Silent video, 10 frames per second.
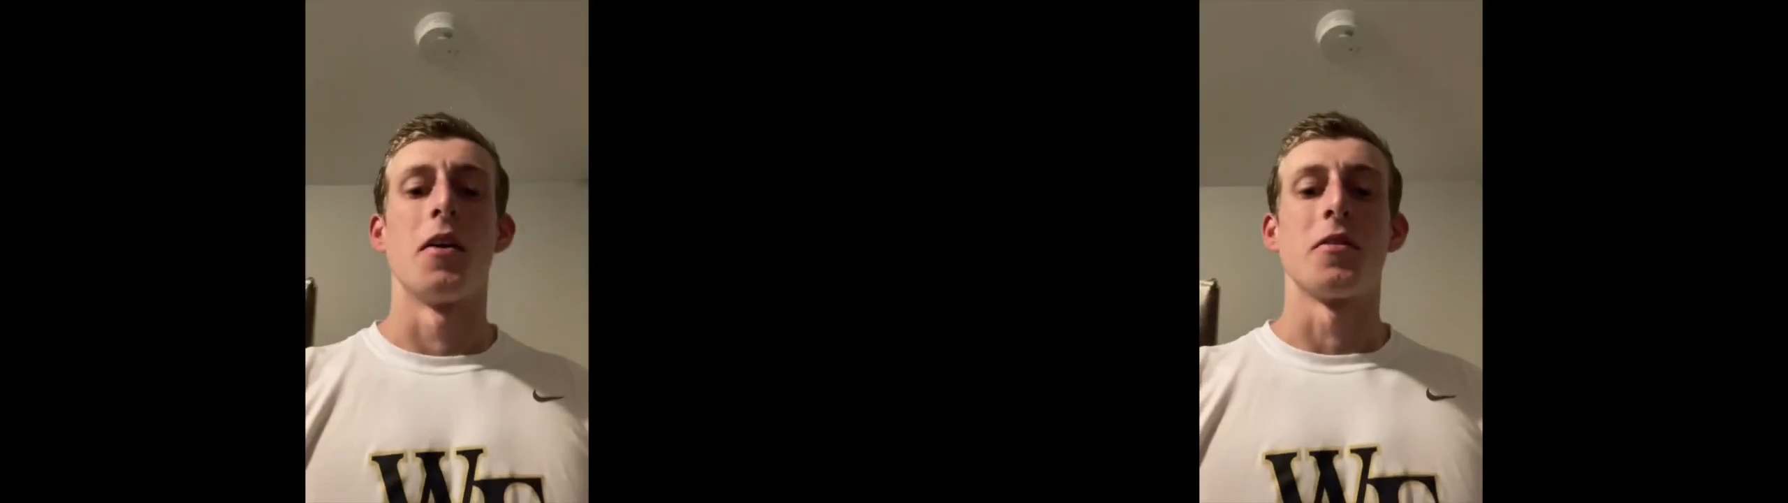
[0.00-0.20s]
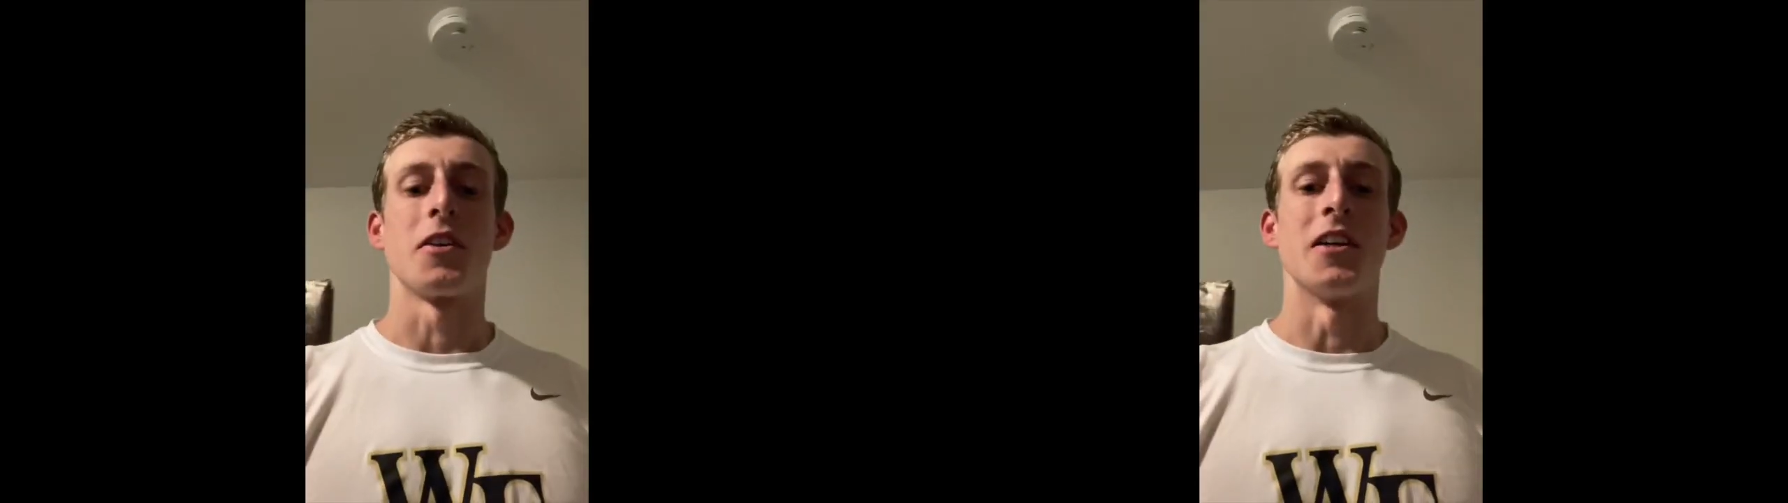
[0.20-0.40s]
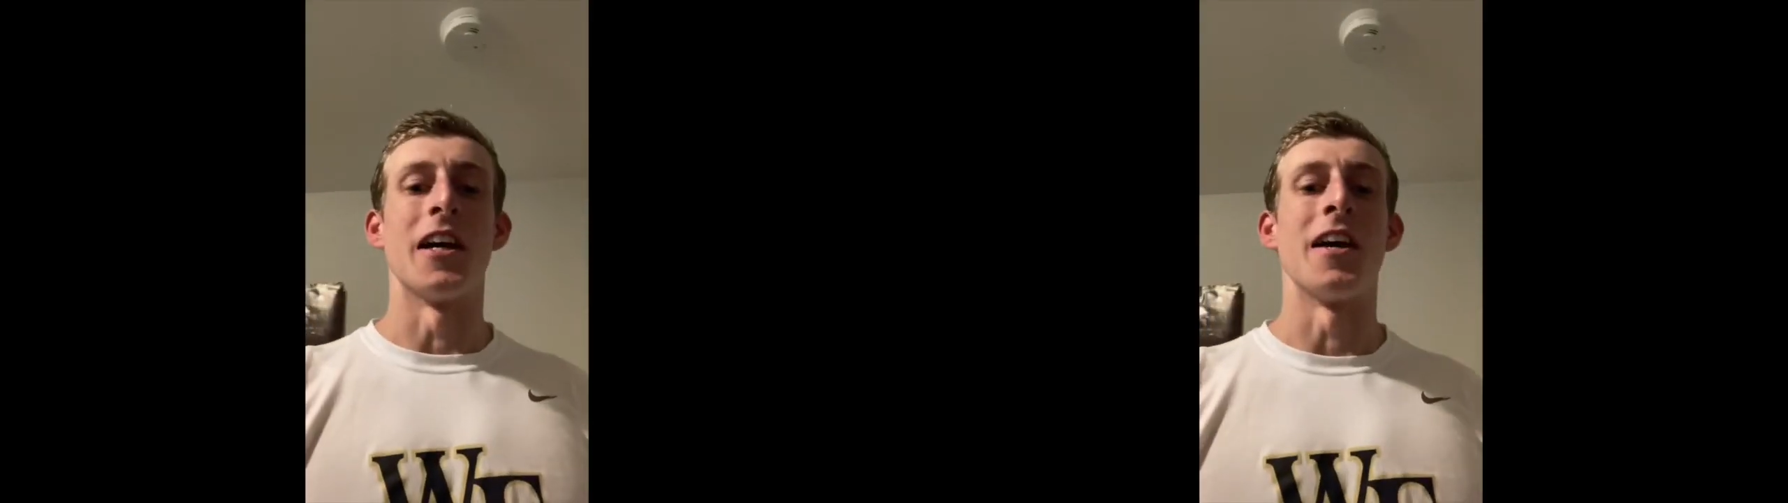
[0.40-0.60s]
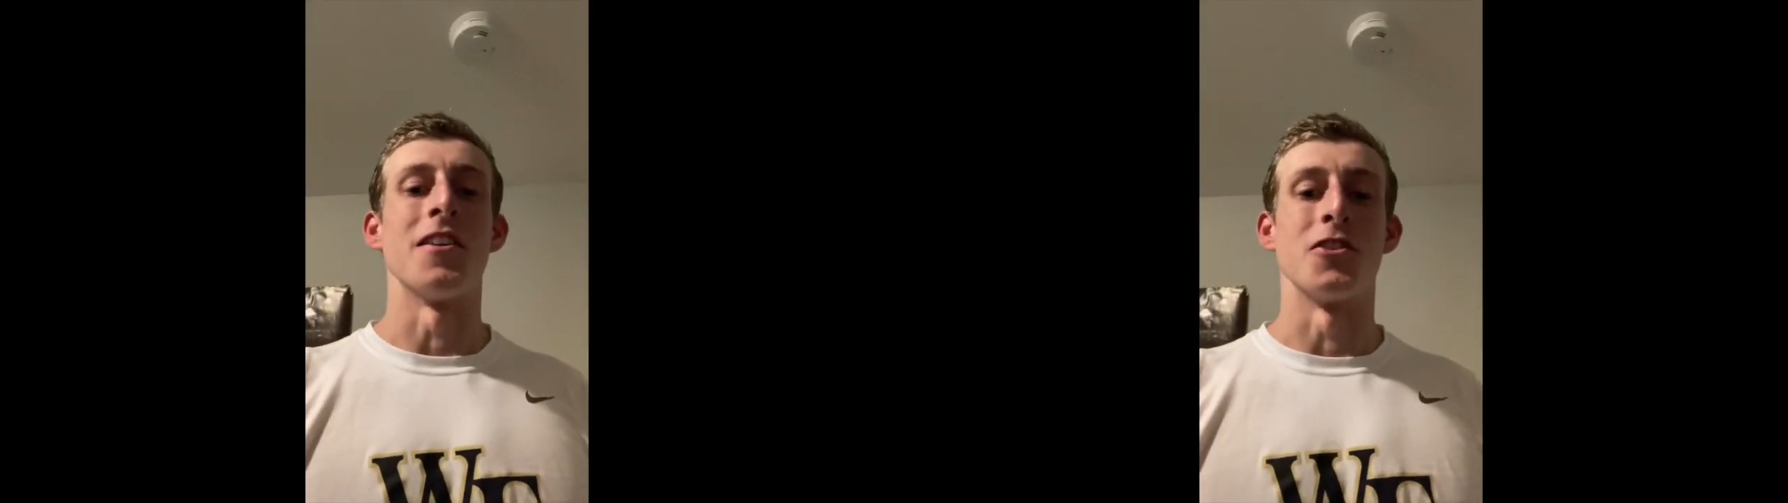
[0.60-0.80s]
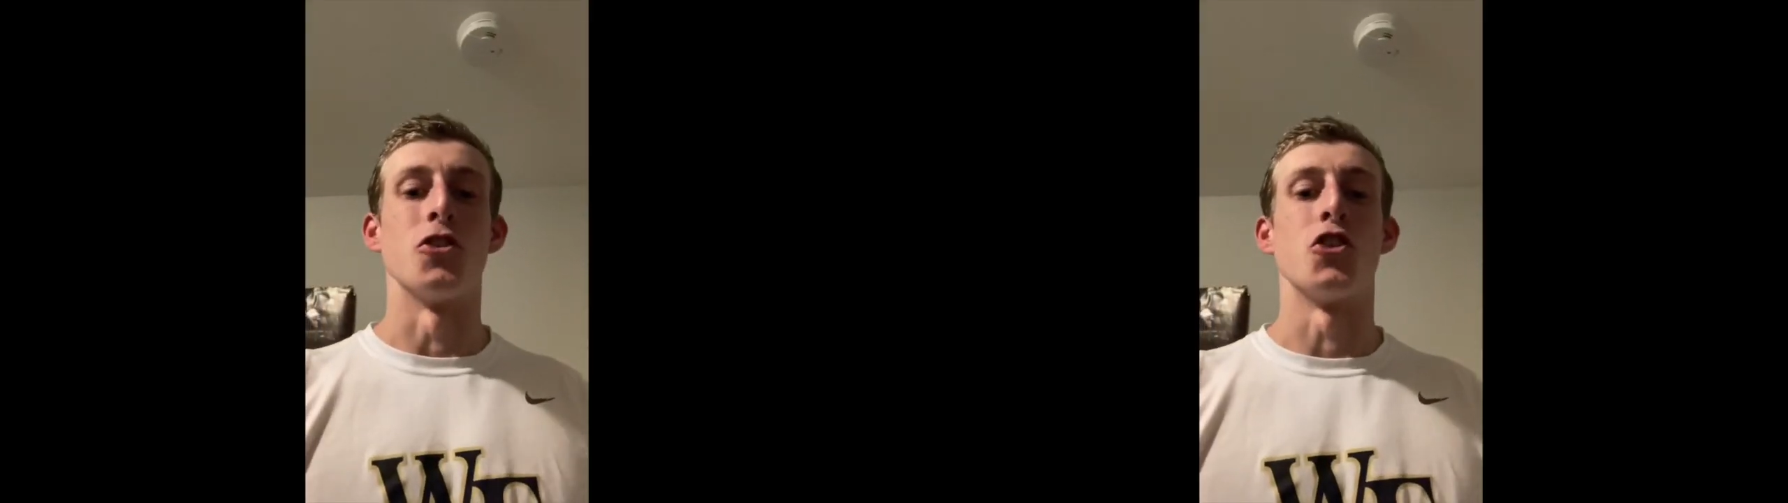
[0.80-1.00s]
G'day,
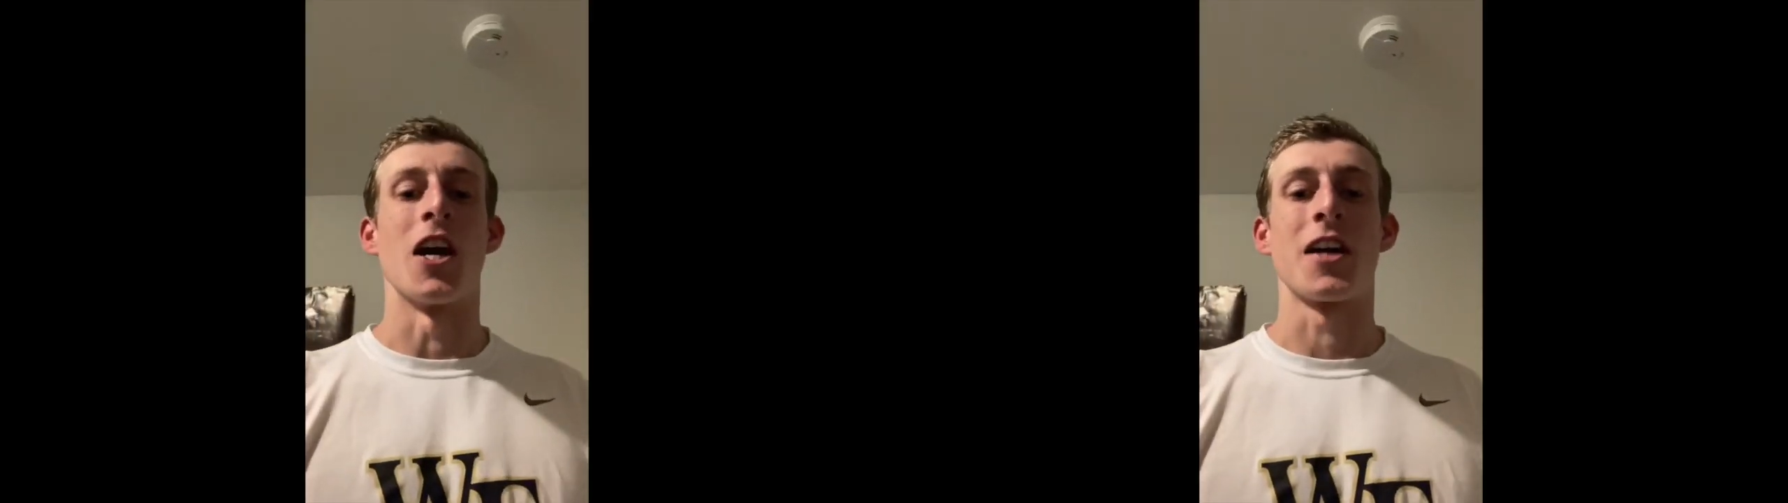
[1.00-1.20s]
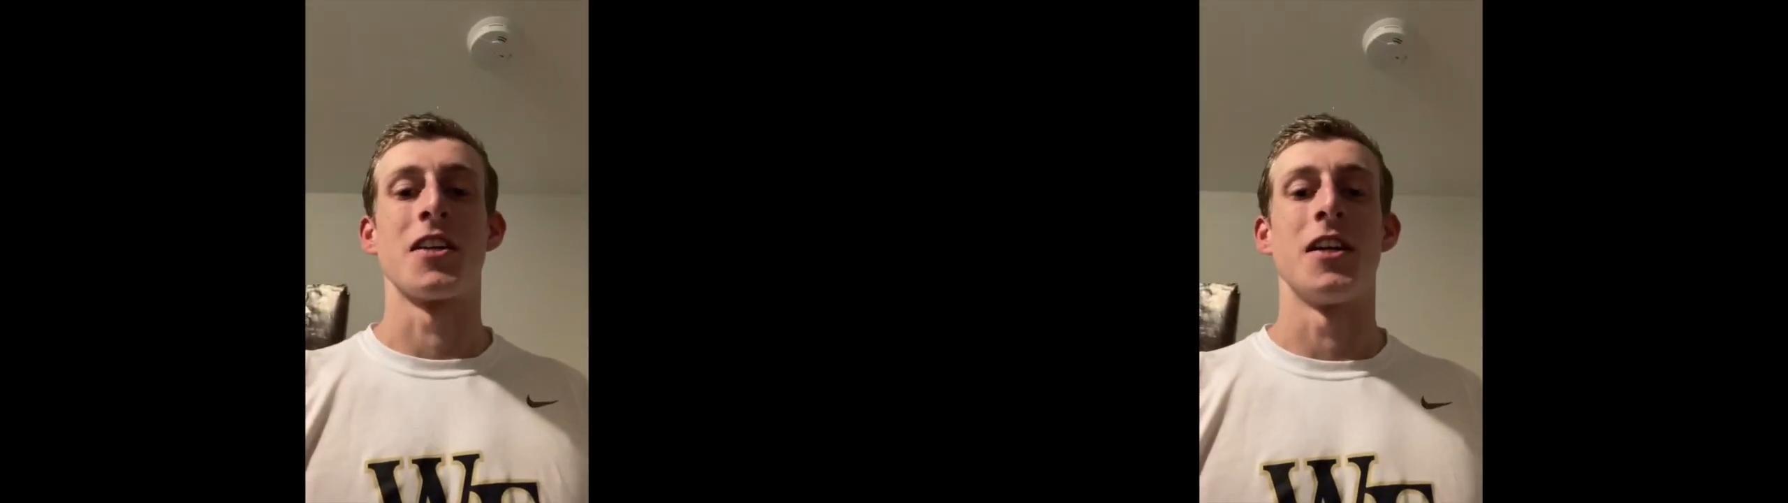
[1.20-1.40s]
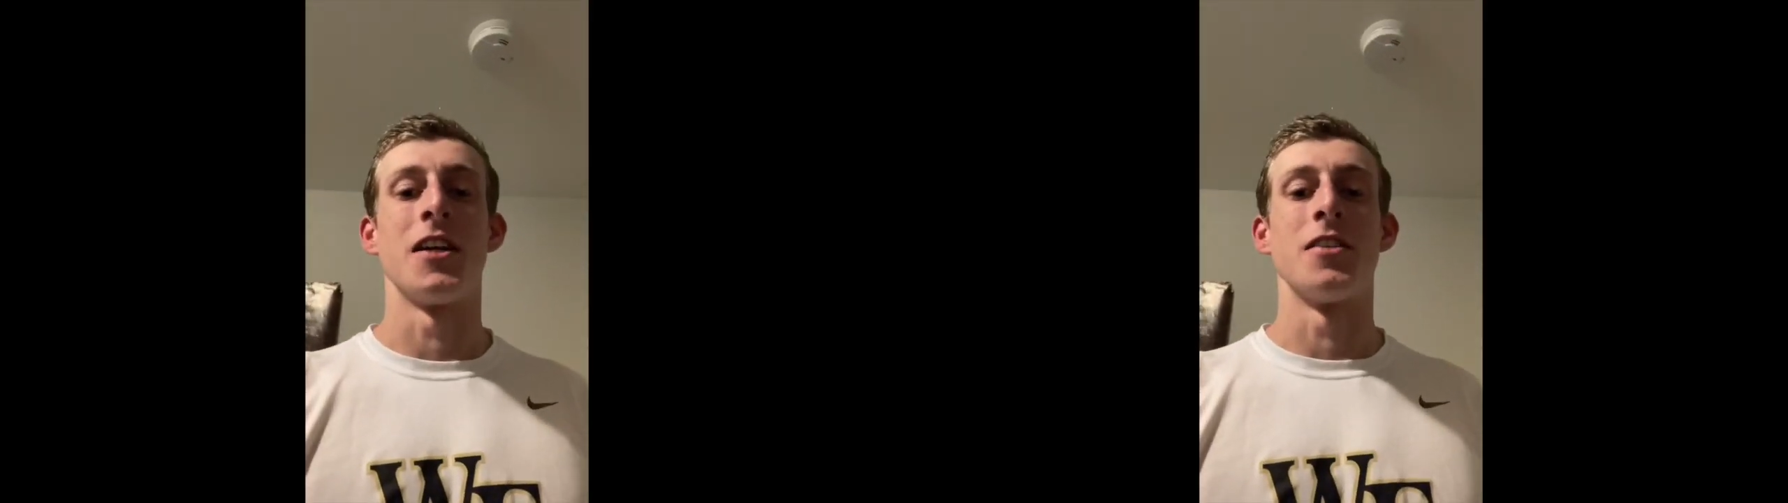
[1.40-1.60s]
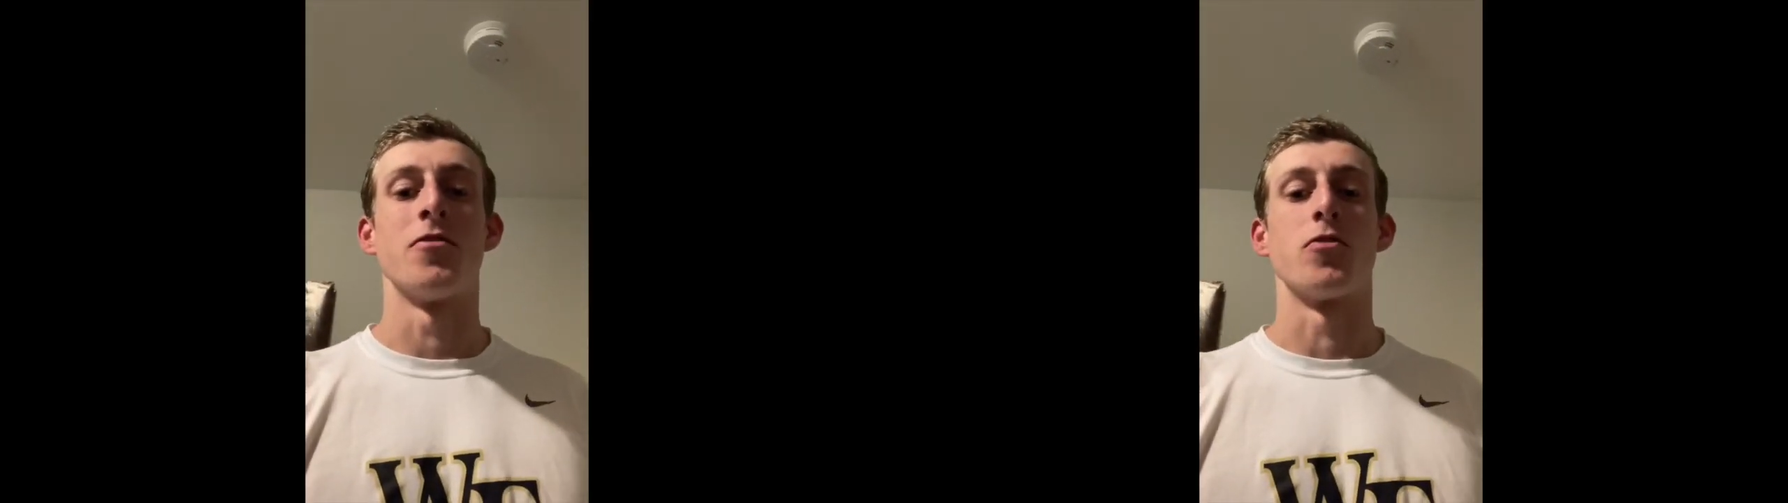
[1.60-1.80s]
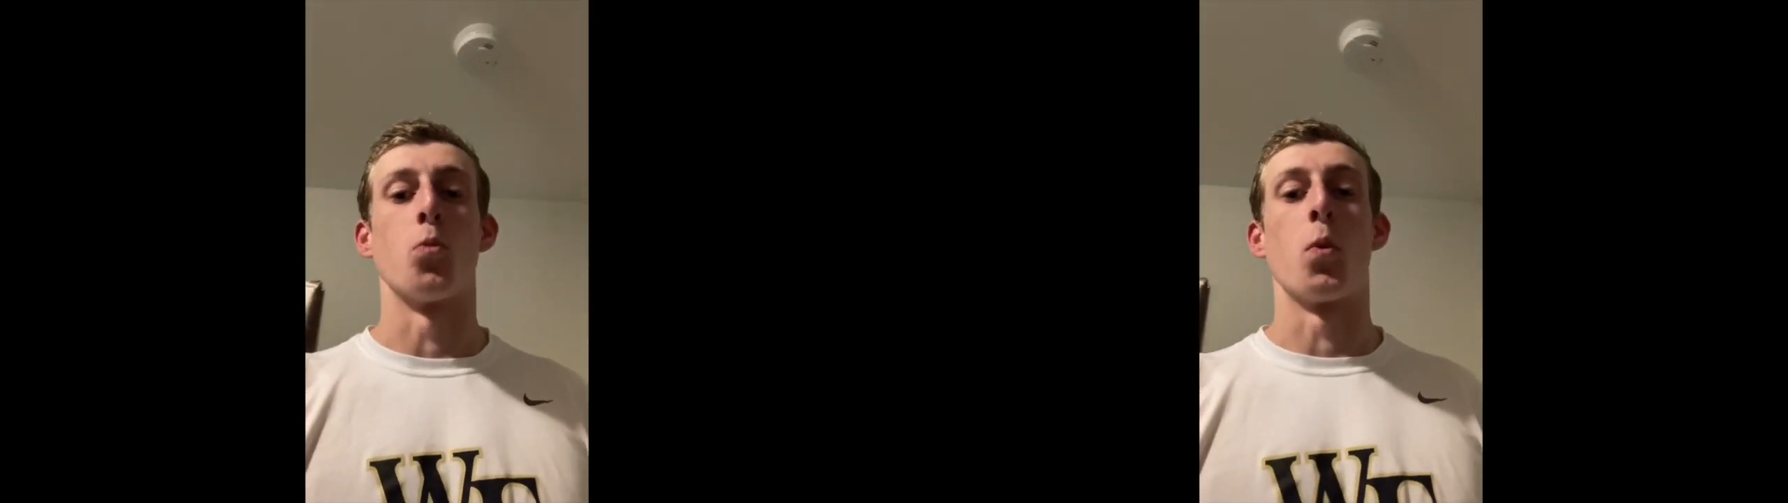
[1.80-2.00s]
this is Jack Tiernan from